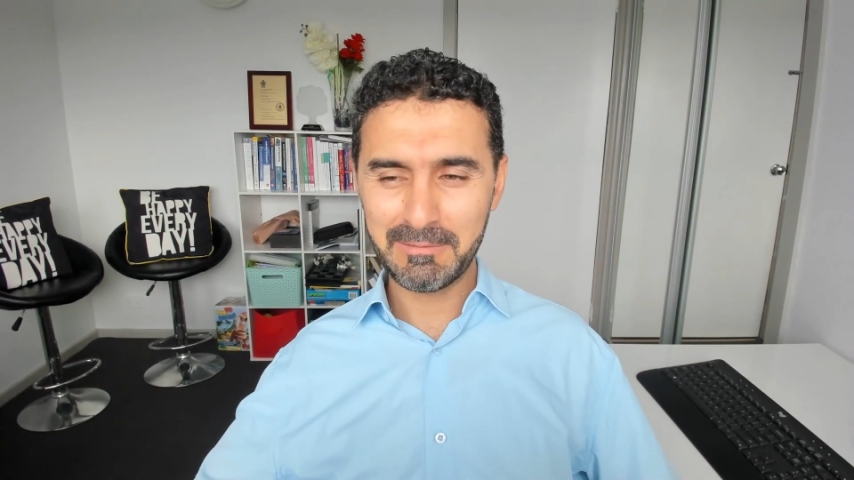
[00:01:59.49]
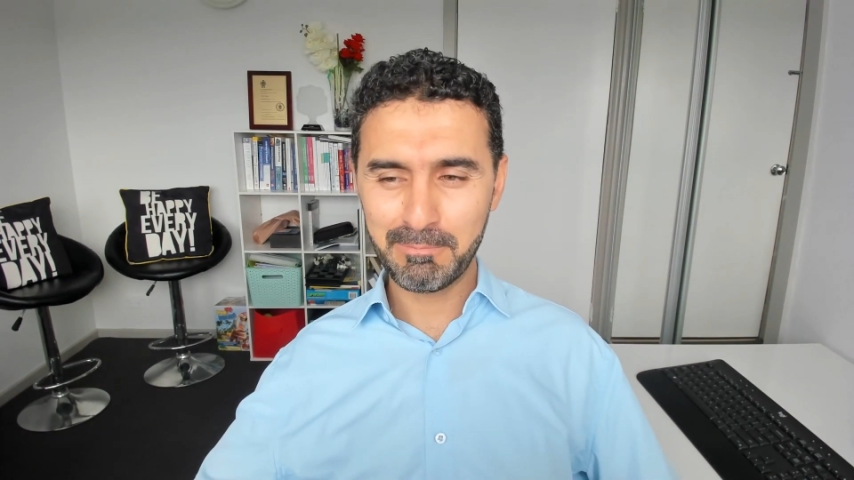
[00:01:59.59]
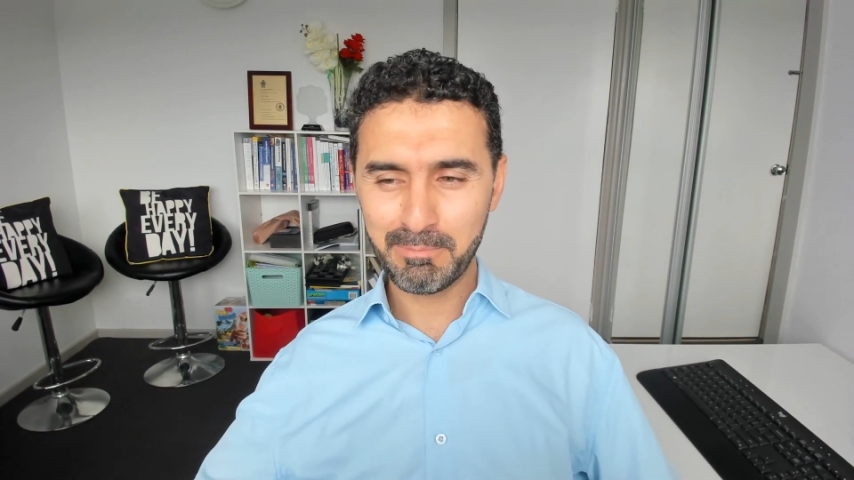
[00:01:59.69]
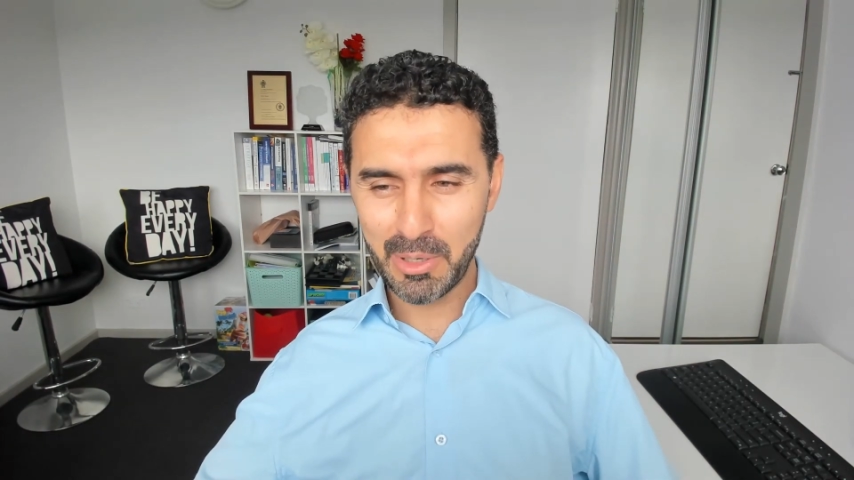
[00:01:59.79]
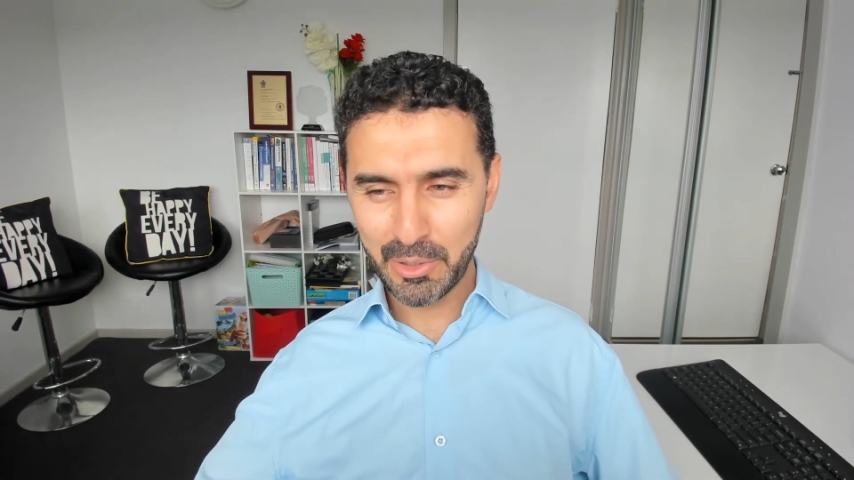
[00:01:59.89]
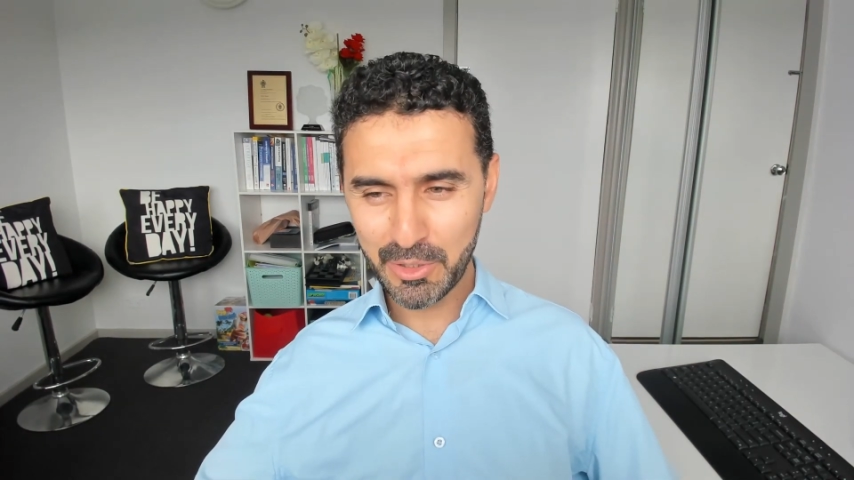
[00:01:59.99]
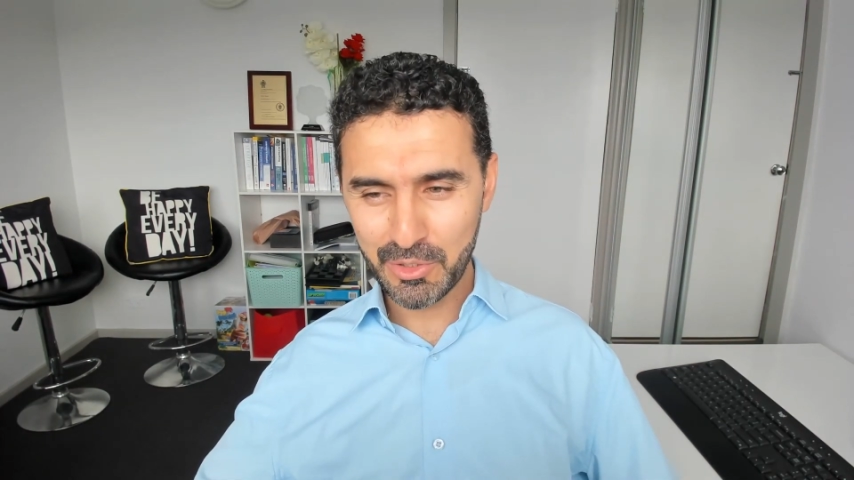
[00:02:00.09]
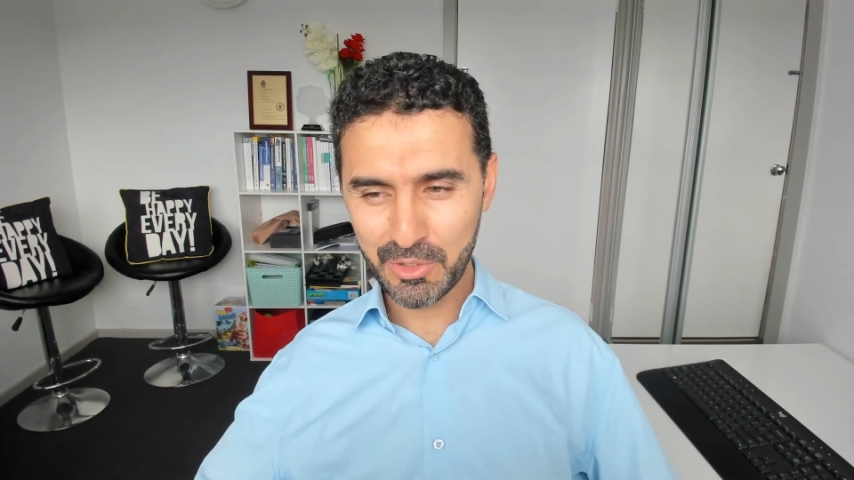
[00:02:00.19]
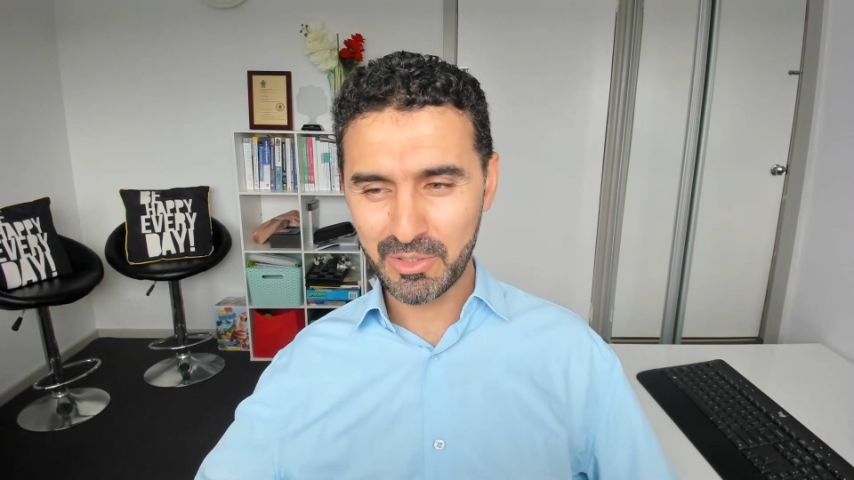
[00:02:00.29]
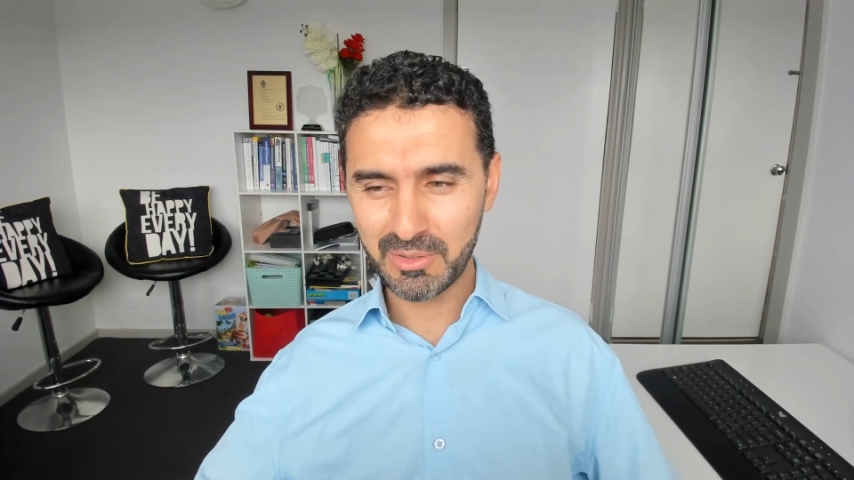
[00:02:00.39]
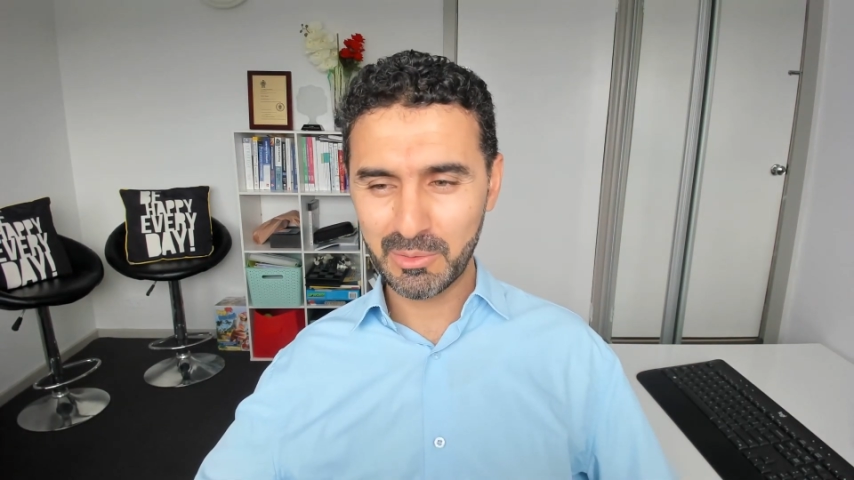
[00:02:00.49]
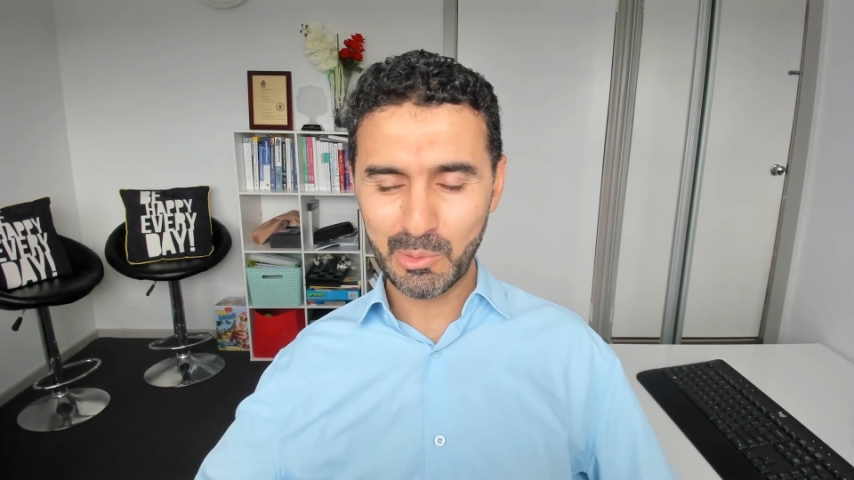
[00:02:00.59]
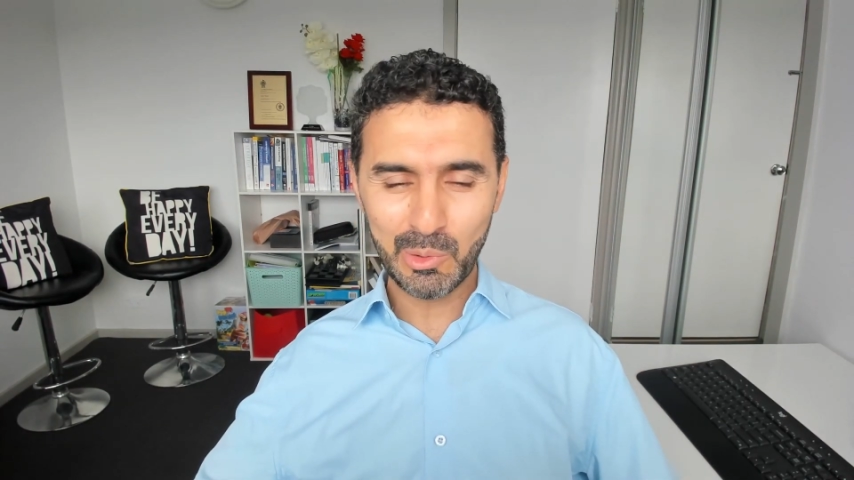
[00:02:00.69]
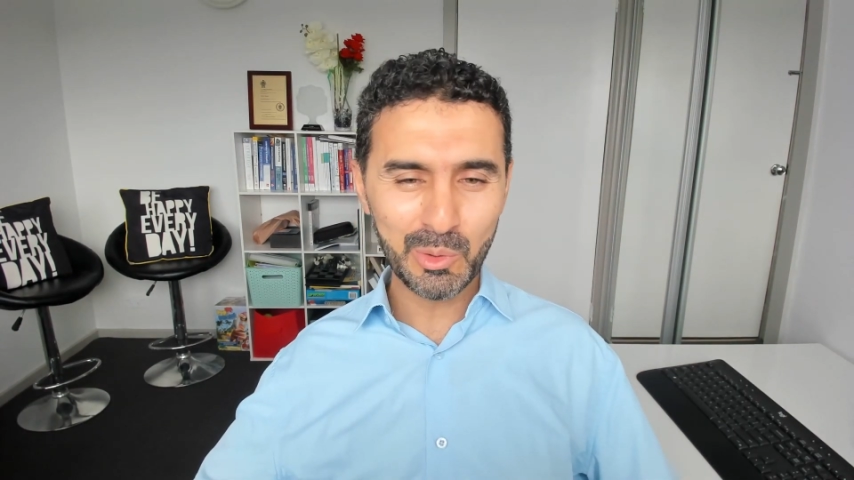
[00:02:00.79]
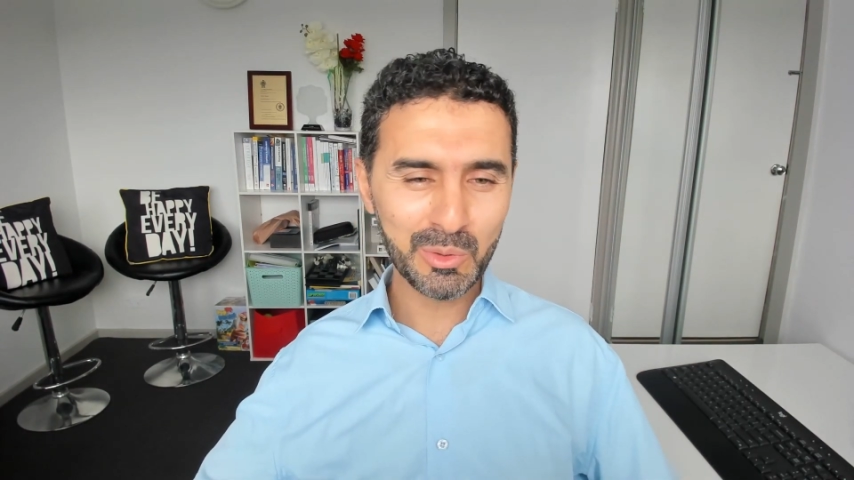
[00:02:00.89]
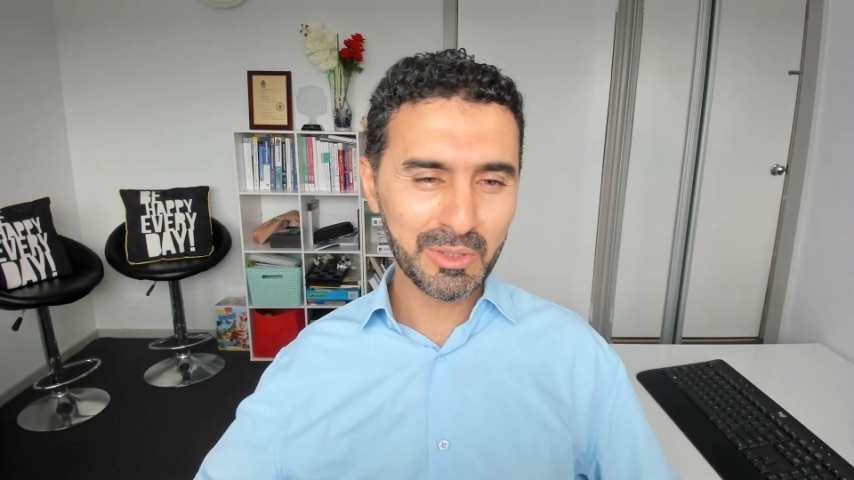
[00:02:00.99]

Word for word: monitor all